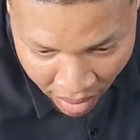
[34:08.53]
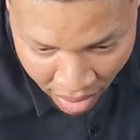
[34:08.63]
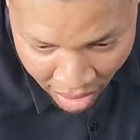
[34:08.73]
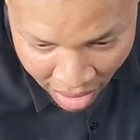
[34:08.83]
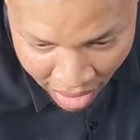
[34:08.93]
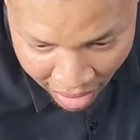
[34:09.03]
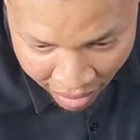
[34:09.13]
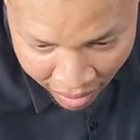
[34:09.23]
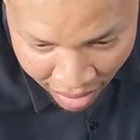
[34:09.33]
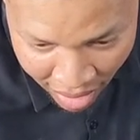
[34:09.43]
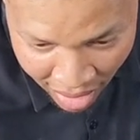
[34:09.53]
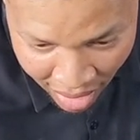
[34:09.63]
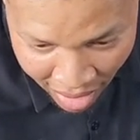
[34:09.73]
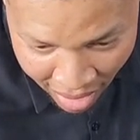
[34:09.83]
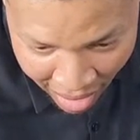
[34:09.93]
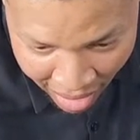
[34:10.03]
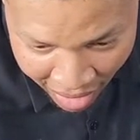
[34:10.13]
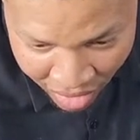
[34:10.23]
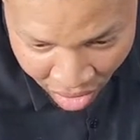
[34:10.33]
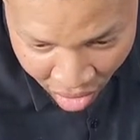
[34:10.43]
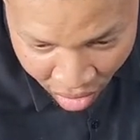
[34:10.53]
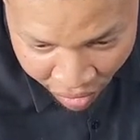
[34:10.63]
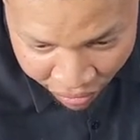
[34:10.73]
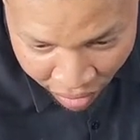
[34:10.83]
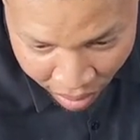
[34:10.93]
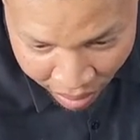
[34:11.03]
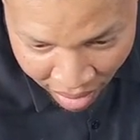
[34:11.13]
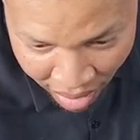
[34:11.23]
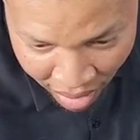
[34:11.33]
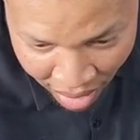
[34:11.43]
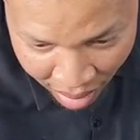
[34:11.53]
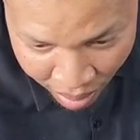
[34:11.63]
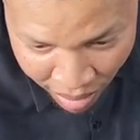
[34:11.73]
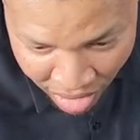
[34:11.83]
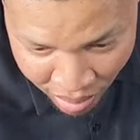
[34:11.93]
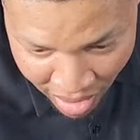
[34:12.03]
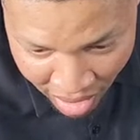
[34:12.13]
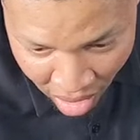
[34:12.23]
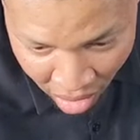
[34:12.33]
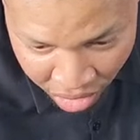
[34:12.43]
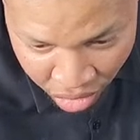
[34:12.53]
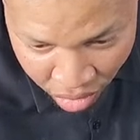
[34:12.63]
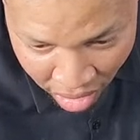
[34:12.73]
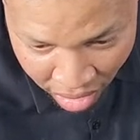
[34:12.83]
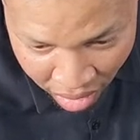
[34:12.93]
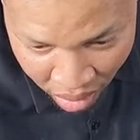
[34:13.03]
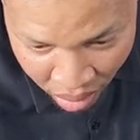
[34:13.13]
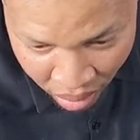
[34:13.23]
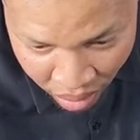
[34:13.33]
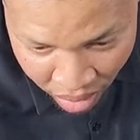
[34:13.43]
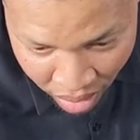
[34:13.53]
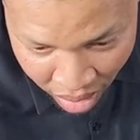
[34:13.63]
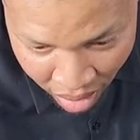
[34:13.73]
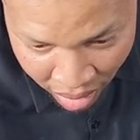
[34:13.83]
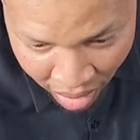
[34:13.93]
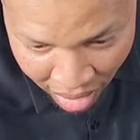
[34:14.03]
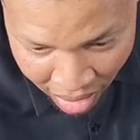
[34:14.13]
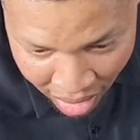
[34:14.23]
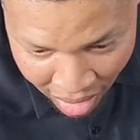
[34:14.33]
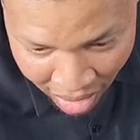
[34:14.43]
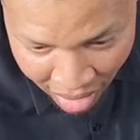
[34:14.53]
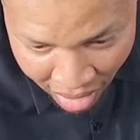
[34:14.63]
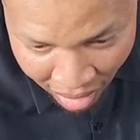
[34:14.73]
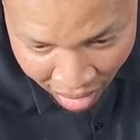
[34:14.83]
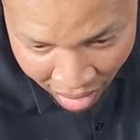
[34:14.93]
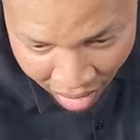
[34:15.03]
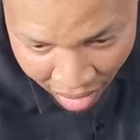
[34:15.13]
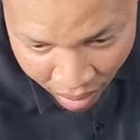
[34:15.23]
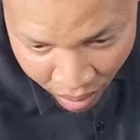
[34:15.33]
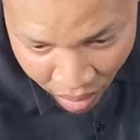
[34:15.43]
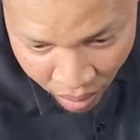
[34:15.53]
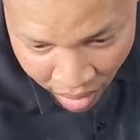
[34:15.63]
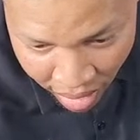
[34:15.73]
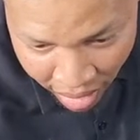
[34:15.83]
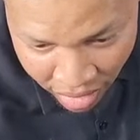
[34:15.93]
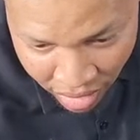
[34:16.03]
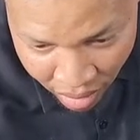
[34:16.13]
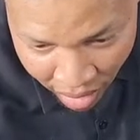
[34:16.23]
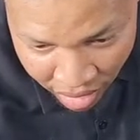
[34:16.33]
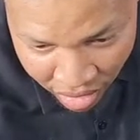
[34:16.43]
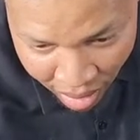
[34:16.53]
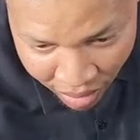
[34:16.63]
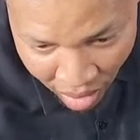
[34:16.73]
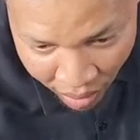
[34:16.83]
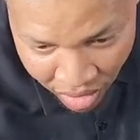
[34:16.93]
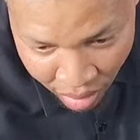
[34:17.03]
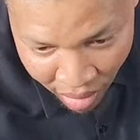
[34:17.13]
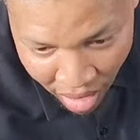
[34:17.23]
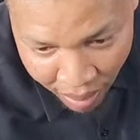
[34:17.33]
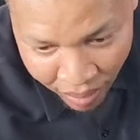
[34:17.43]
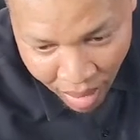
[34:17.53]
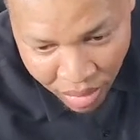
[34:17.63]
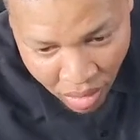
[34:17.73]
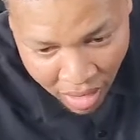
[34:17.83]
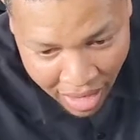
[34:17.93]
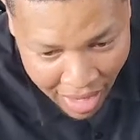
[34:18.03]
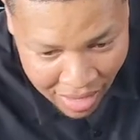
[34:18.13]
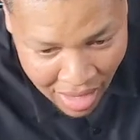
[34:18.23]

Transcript: High Tall from Brisbane, Australia. Cool. Okay. Whoa, what did I just do? I skipped all the way to the bottom. I'm sorry, guys.